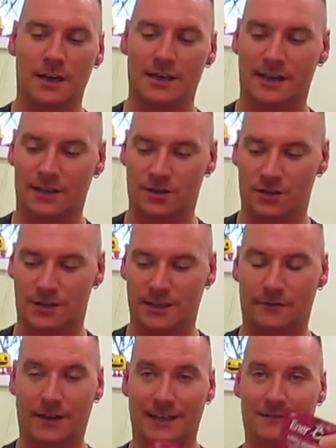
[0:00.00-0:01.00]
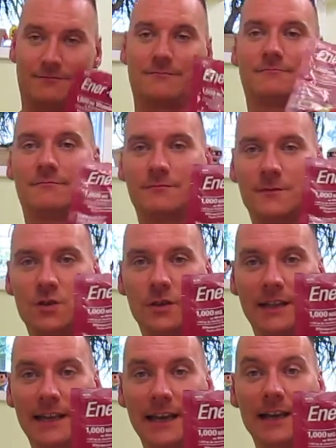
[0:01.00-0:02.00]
get yourself, I drink the